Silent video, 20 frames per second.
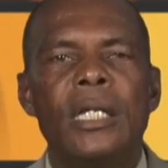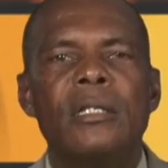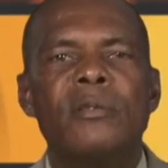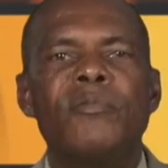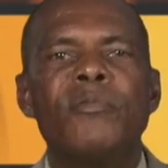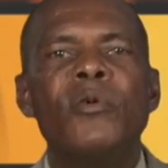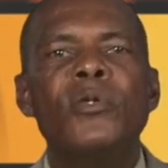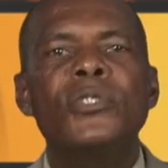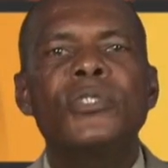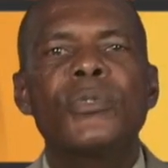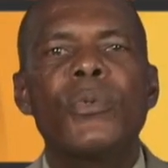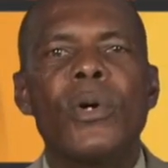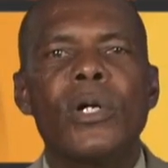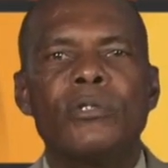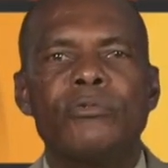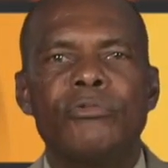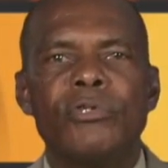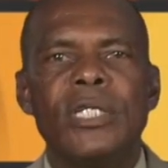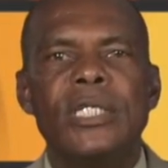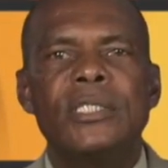The full
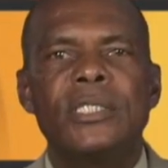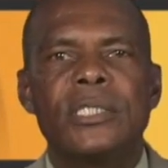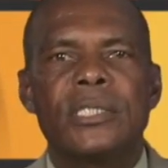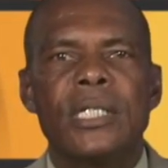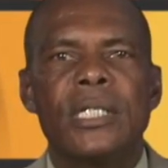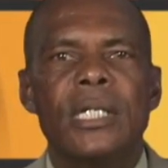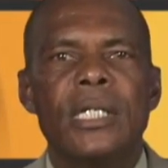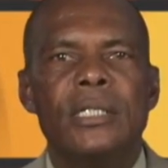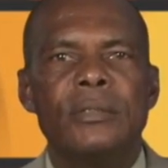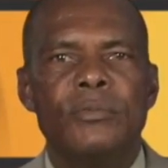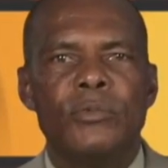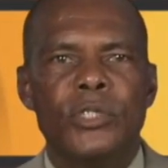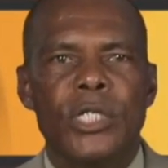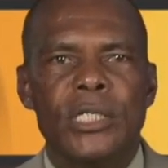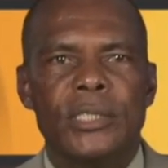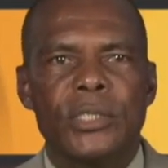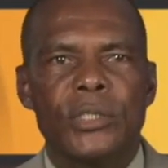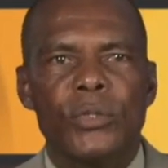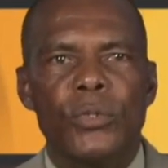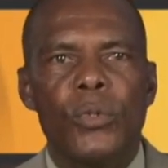squad reads:
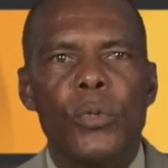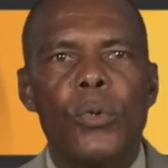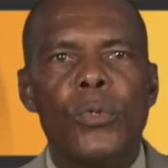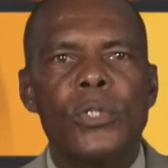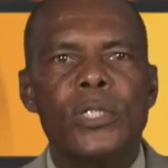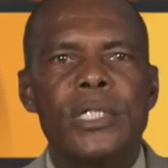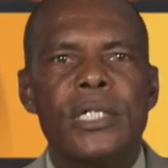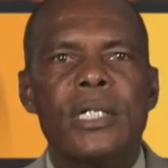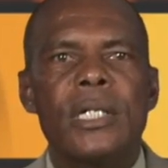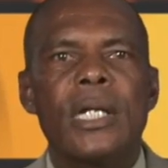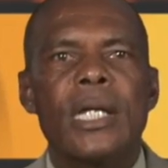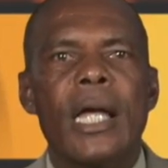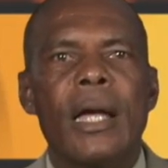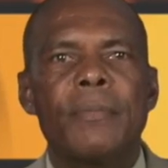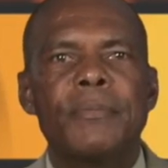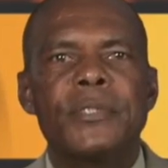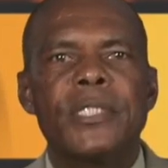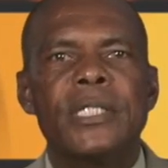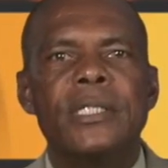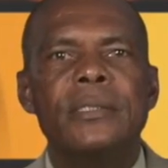Jason Holder,
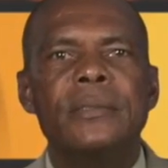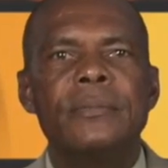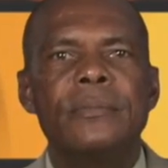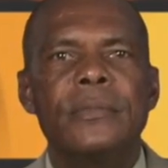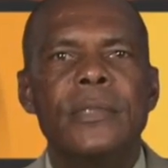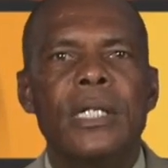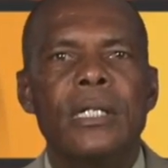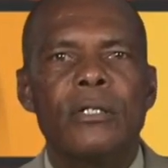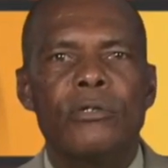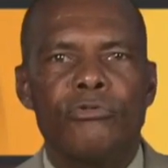captain;